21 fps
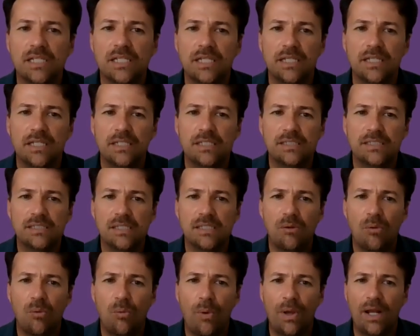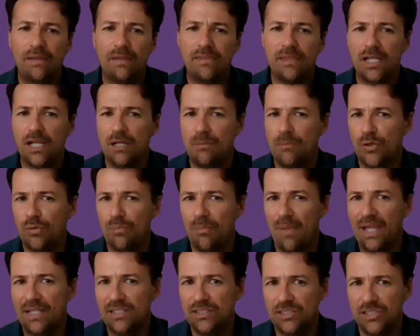is when I think about
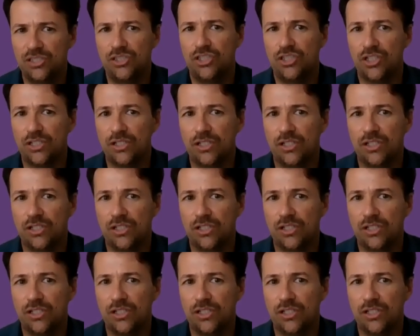my teaching.